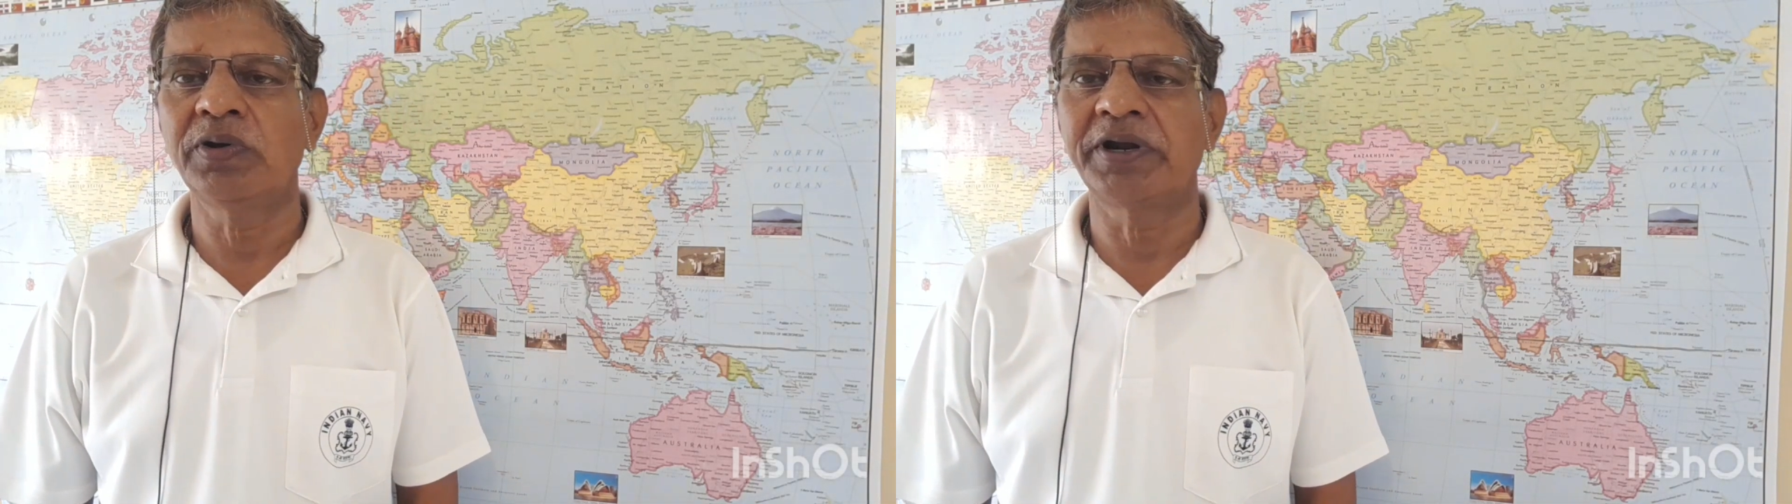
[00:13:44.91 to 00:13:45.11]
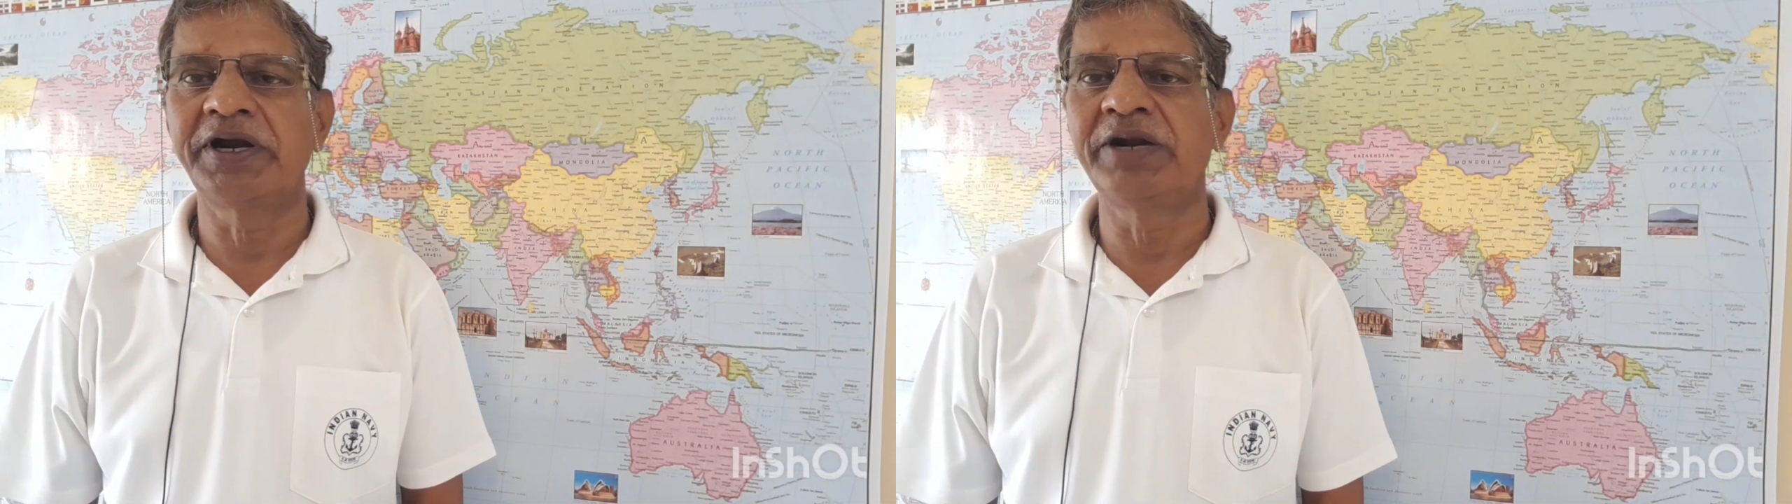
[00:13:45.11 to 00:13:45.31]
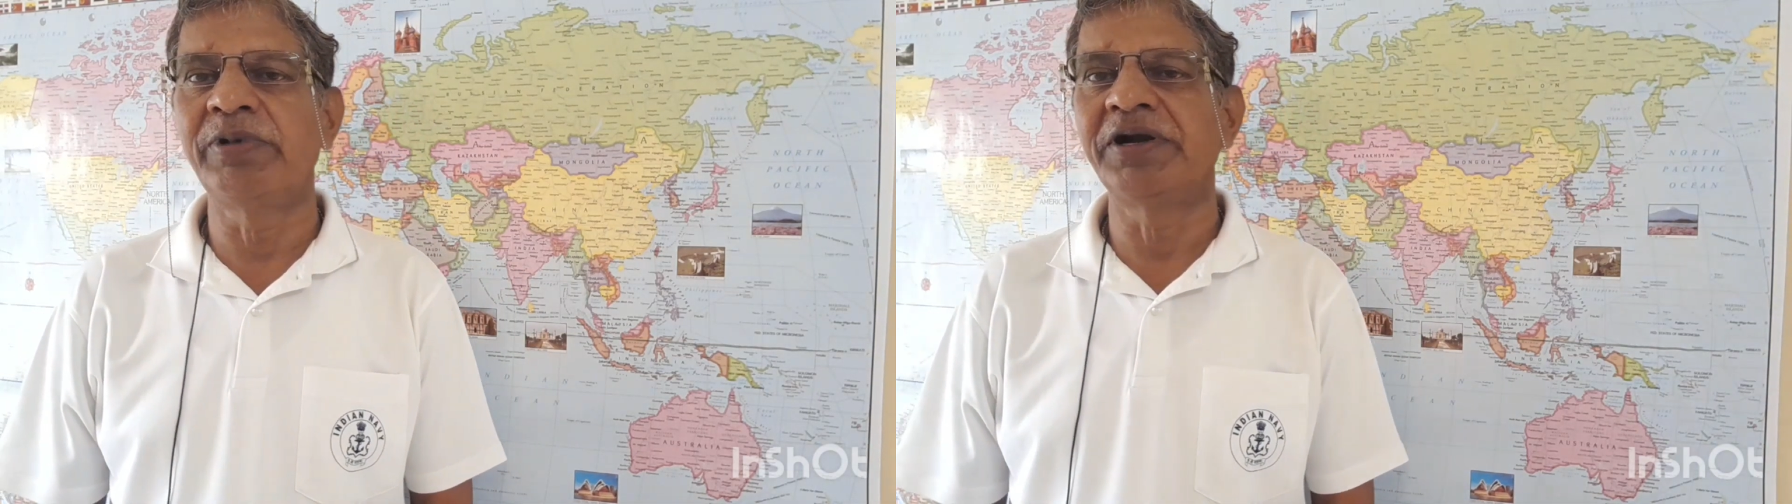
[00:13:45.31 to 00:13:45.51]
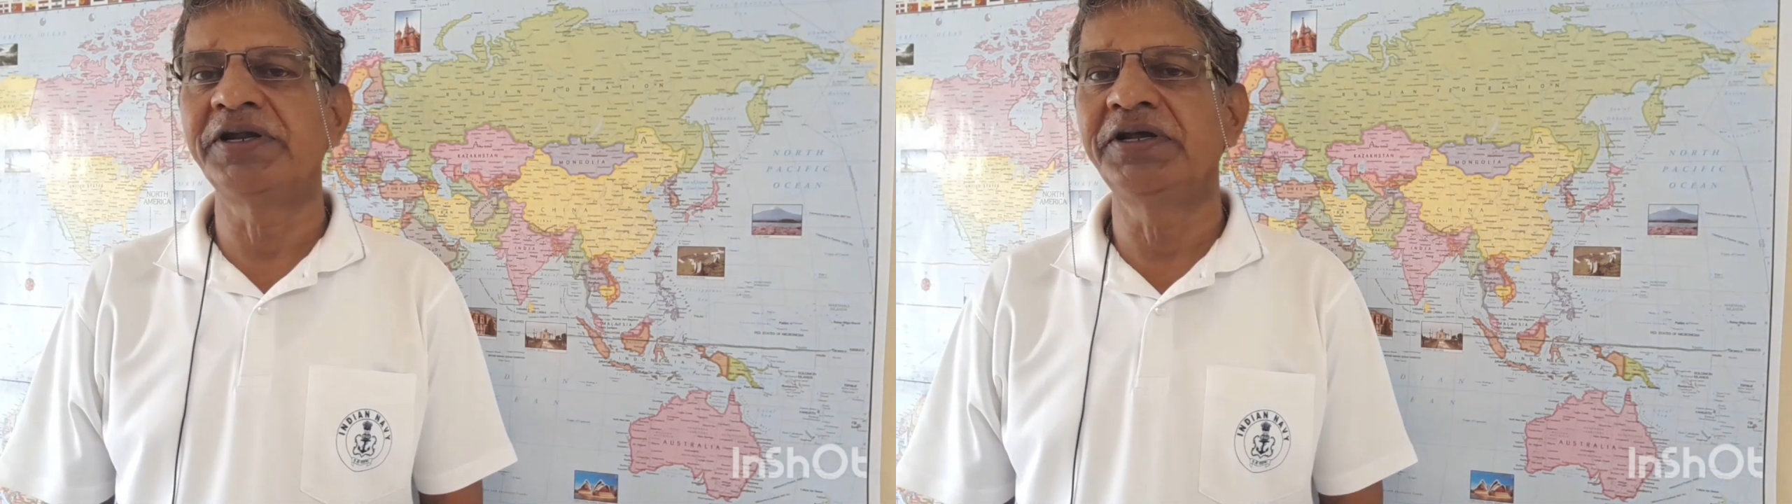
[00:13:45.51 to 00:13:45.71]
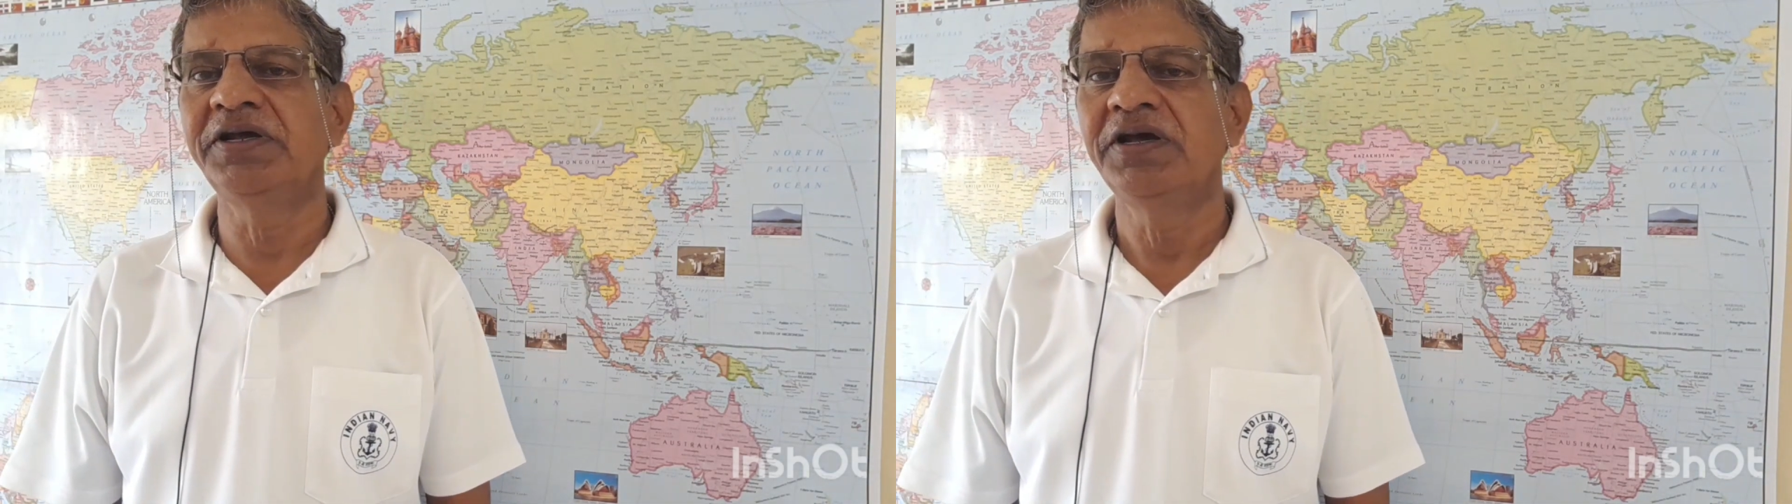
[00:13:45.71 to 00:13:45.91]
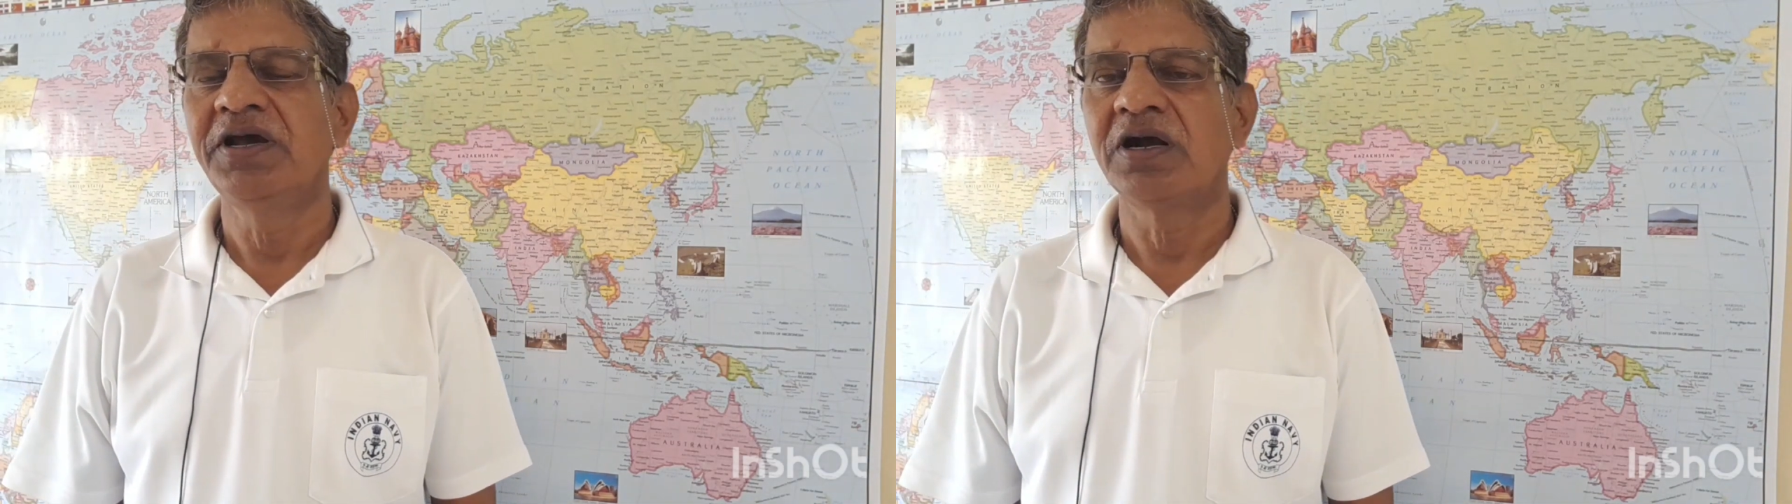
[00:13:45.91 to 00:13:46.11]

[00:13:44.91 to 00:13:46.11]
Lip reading: credibility